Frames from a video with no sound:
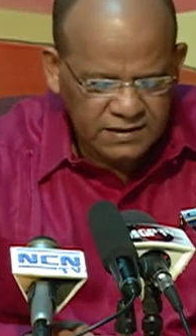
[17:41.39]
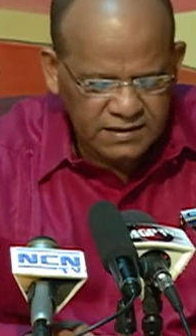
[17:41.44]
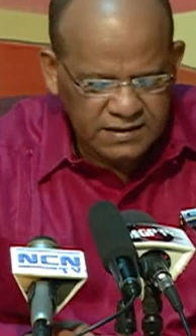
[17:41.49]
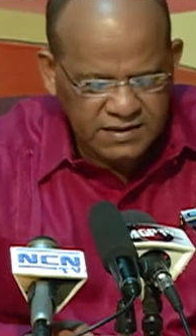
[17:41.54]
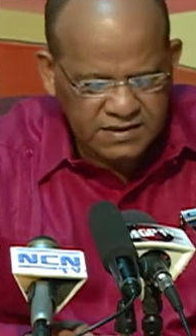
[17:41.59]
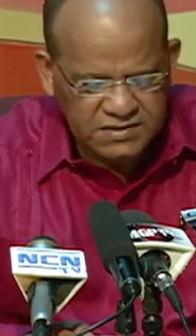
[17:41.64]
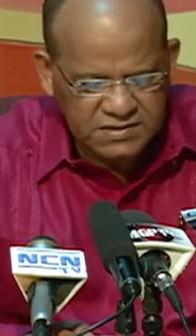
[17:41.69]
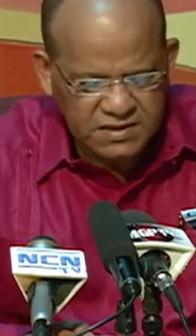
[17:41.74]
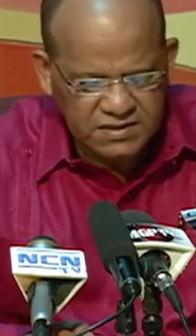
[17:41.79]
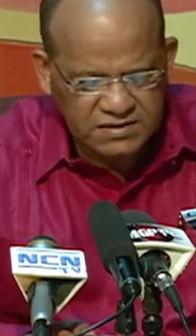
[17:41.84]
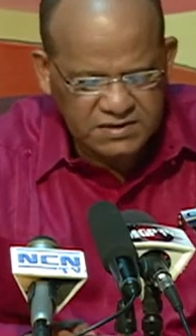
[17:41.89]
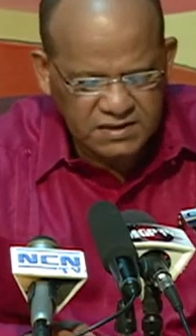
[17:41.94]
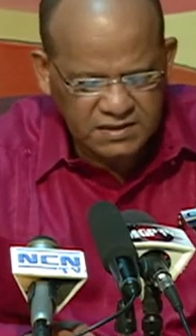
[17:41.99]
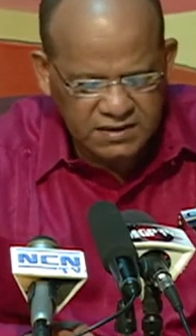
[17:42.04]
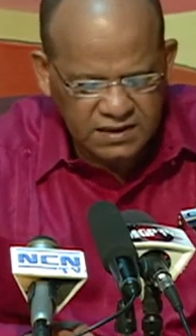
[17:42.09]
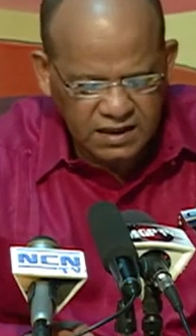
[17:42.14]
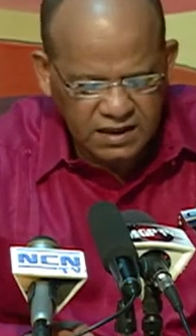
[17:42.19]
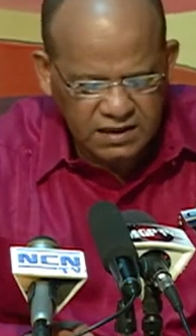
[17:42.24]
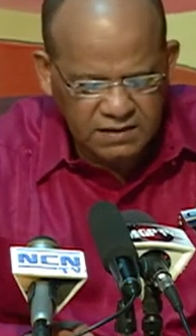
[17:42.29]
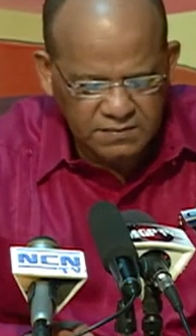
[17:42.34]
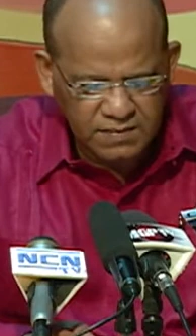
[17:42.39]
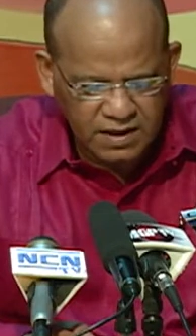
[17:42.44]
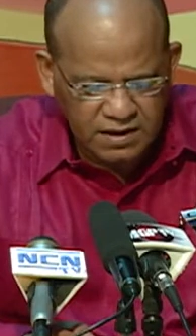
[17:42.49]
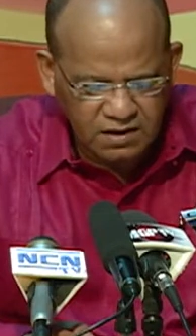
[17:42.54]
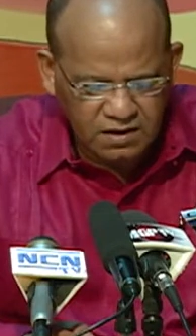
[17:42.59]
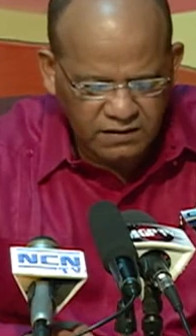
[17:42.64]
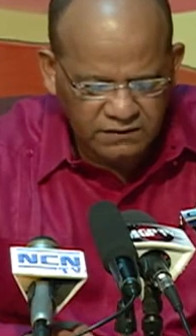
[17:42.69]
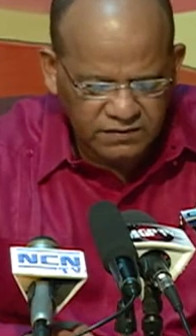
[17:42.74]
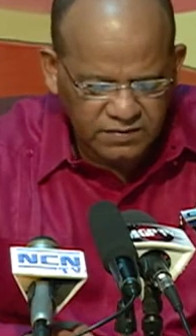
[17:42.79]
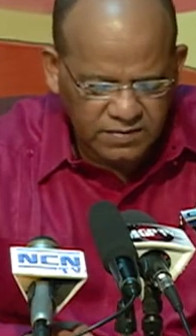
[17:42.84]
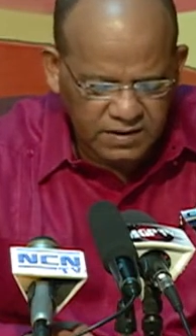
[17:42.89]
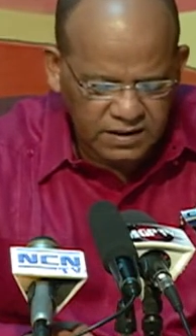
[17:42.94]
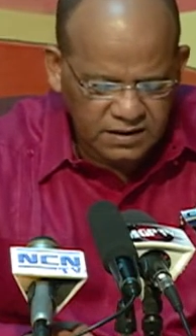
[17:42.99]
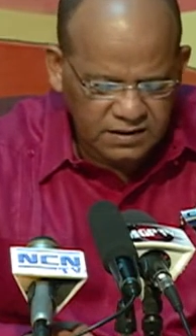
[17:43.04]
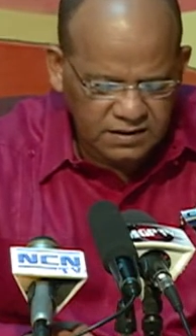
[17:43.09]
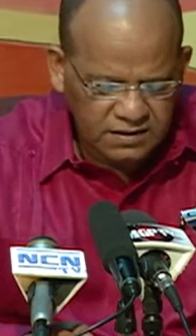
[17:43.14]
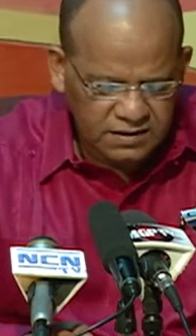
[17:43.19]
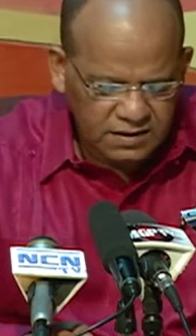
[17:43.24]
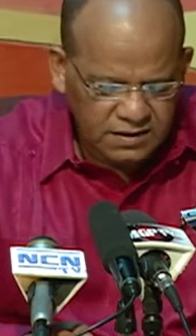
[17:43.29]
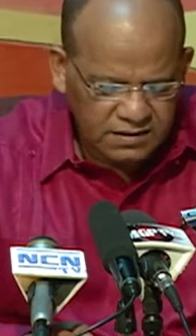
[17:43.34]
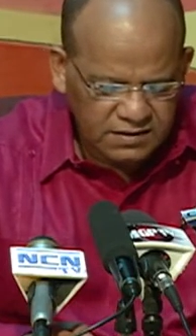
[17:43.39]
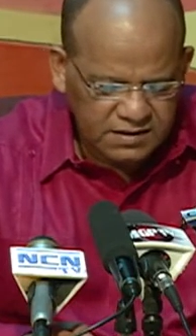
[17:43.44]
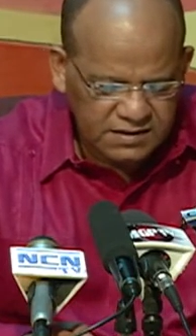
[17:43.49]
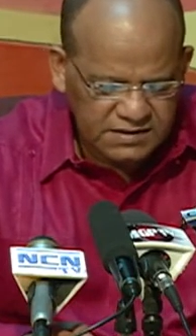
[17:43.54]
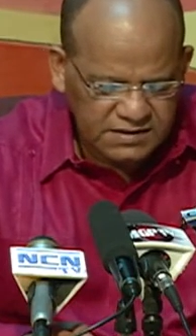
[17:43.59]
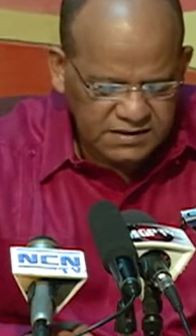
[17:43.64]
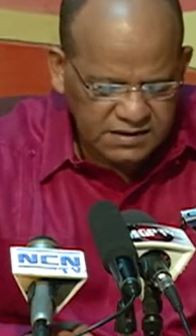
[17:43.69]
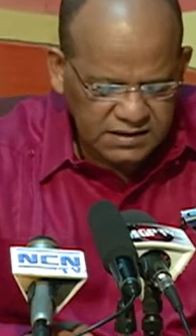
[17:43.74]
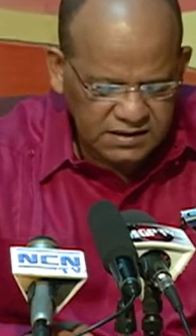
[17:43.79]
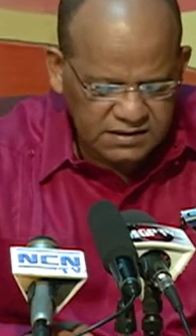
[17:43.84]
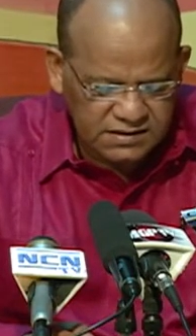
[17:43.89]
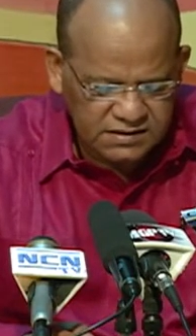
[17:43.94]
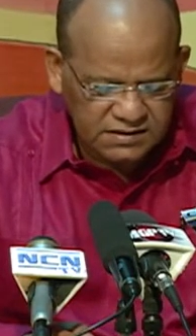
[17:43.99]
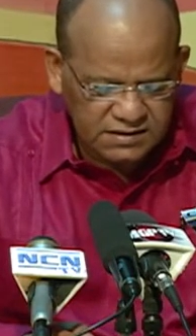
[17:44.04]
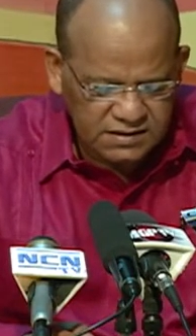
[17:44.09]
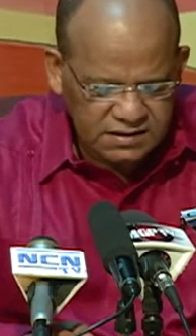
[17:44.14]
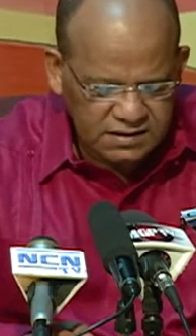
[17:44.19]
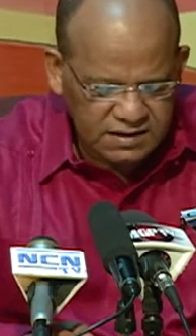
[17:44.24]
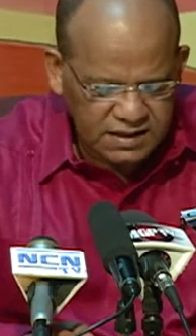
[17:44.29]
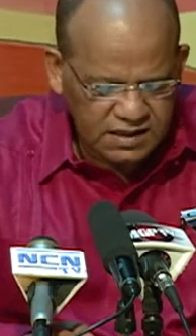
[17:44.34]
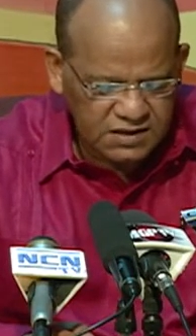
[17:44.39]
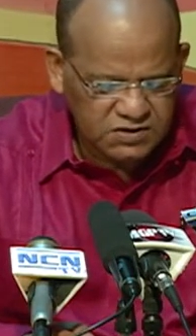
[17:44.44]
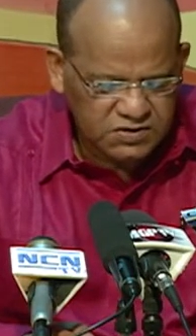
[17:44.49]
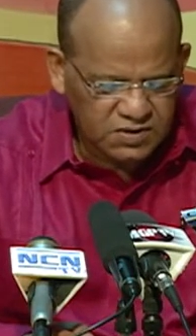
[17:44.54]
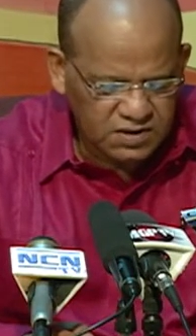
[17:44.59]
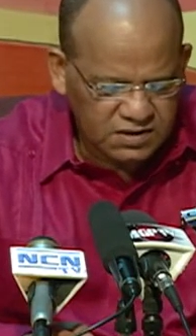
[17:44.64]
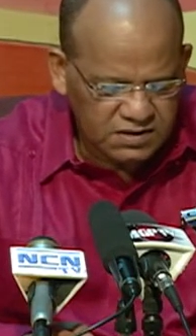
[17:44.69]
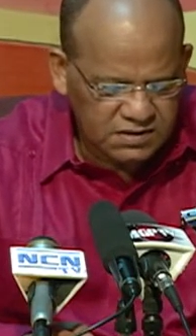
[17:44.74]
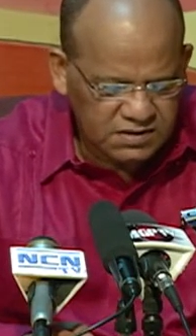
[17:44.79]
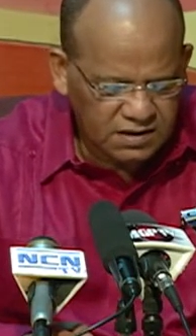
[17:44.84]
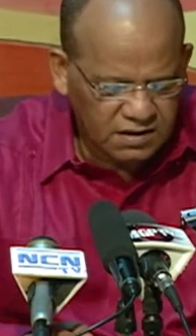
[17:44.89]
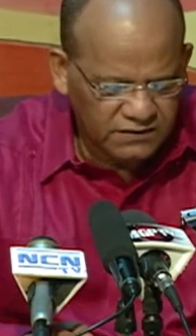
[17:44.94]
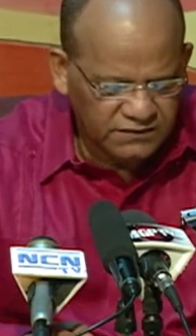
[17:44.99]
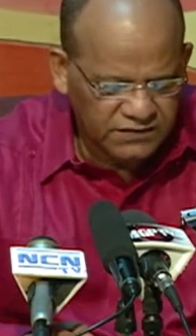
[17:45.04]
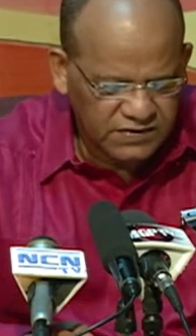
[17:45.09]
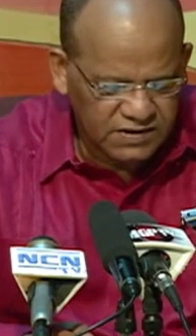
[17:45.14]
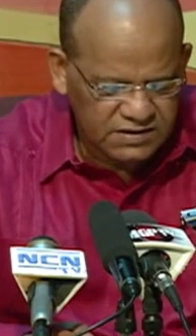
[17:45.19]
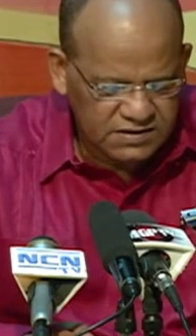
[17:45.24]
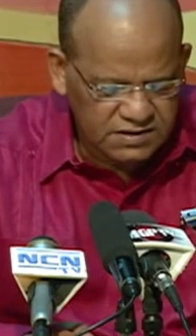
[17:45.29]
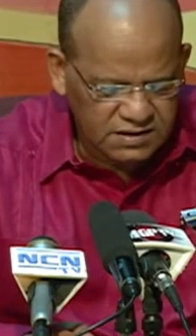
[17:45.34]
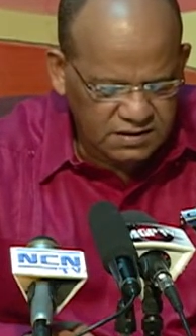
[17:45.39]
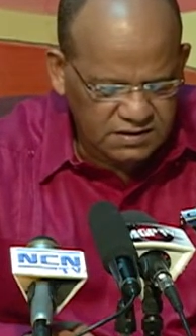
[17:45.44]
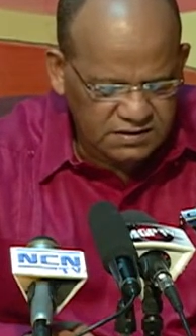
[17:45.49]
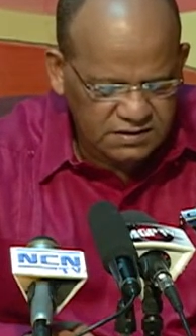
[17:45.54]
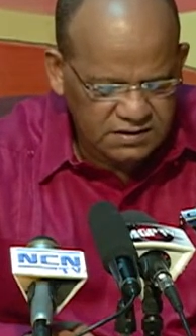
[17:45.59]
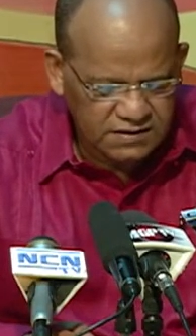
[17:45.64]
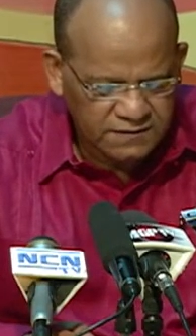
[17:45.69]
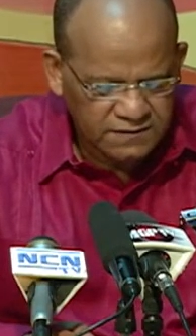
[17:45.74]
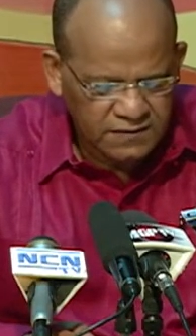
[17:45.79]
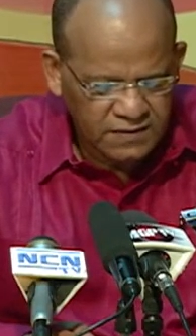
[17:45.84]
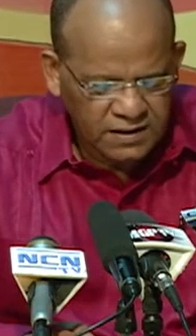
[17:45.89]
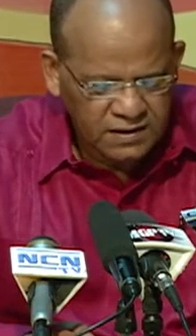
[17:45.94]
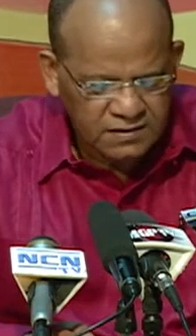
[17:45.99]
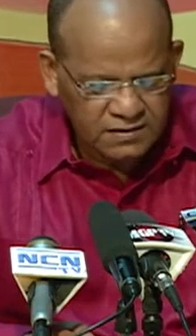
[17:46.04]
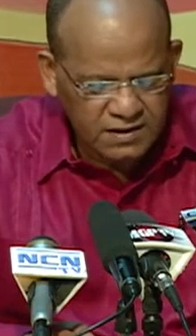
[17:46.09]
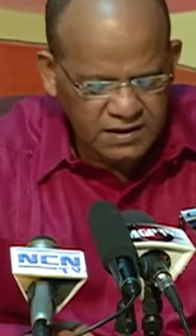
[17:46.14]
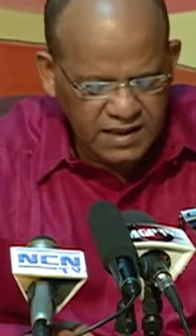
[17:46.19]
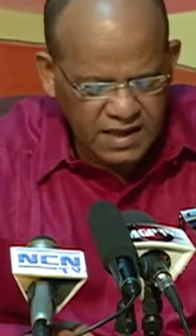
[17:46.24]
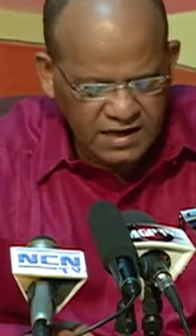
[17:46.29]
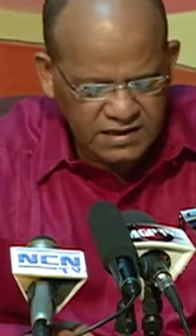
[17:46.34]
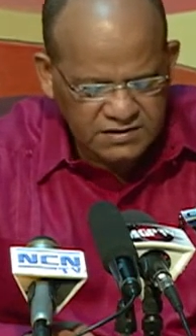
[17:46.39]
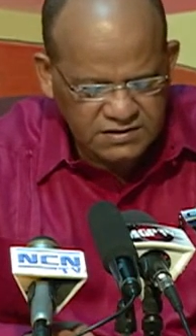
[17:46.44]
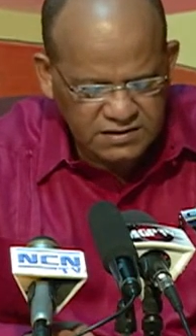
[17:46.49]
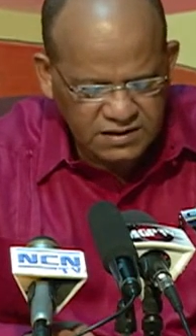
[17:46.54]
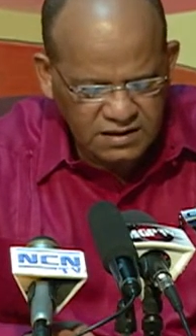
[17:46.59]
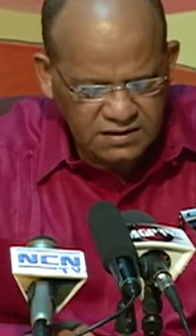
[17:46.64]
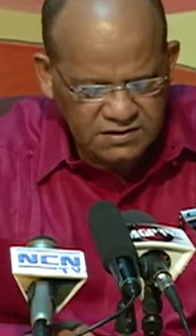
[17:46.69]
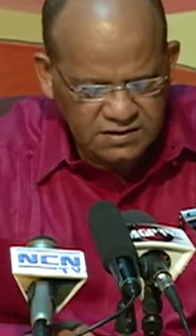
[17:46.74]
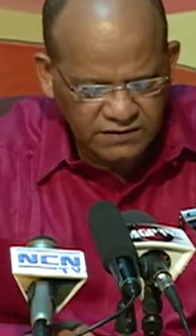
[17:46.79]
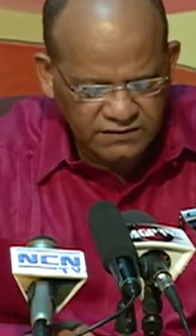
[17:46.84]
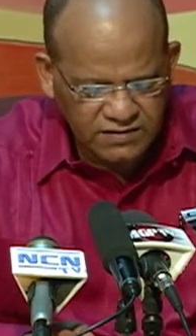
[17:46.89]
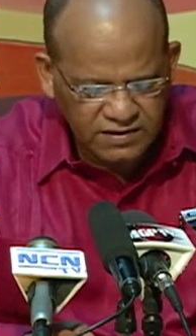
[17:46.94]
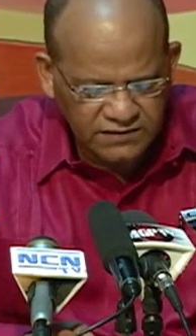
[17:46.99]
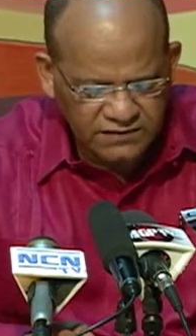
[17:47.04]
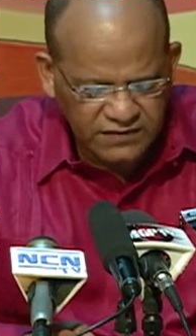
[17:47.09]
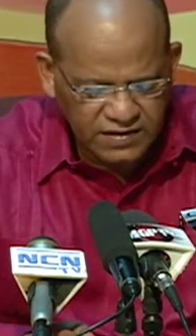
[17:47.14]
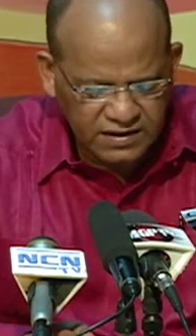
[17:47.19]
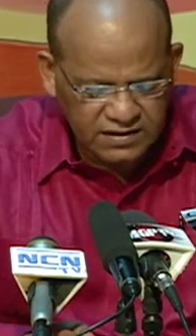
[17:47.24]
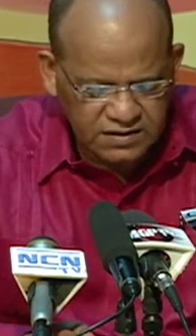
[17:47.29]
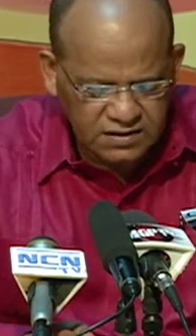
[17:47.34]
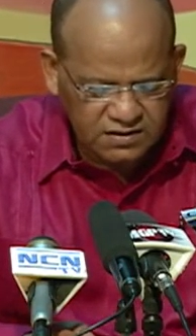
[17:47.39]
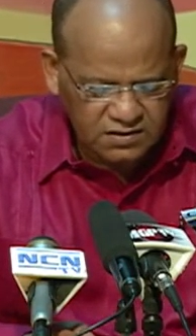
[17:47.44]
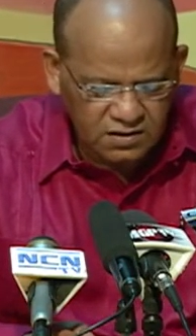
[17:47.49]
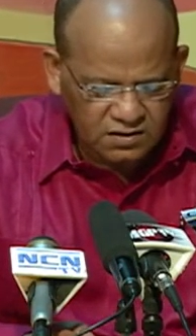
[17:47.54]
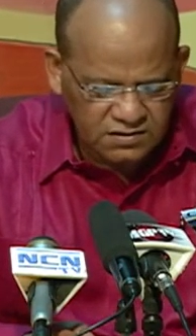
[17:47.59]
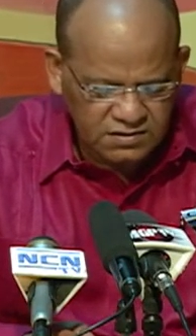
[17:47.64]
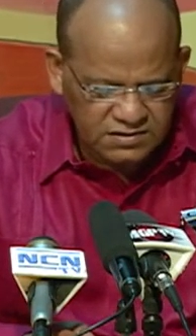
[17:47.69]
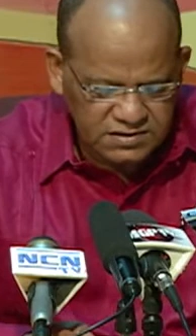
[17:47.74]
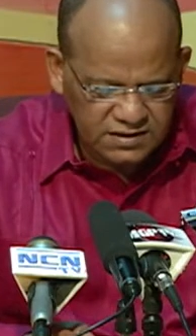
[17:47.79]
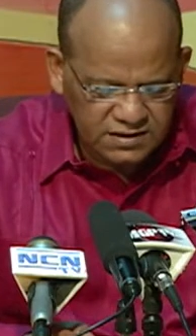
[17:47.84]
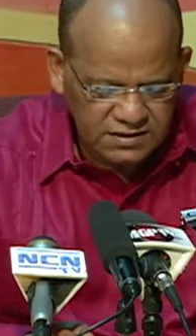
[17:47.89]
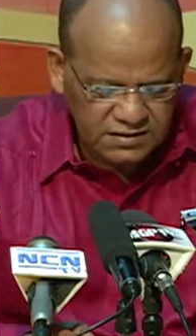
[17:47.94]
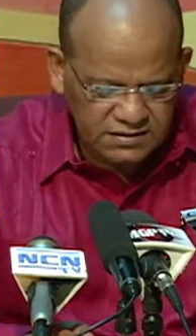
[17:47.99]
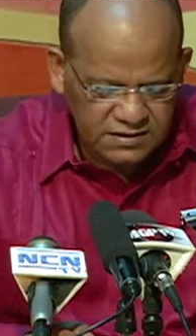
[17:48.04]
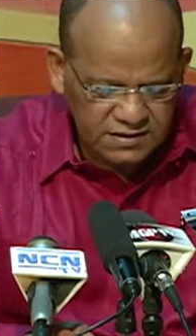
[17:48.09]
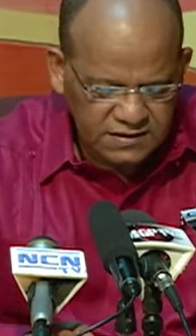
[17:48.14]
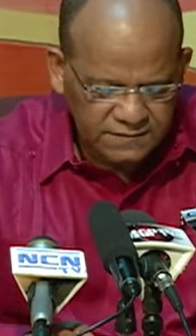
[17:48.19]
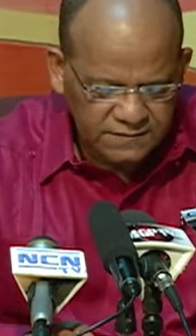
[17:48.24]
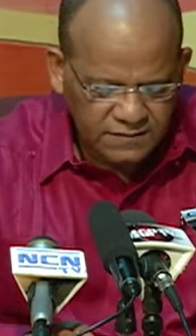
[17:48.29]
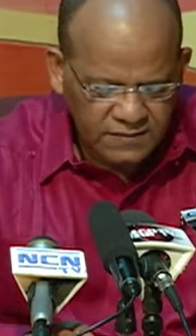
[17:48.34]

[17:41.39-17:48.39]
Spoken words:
the decision taken by government to cease the issuance of visas to nationals of the affected countries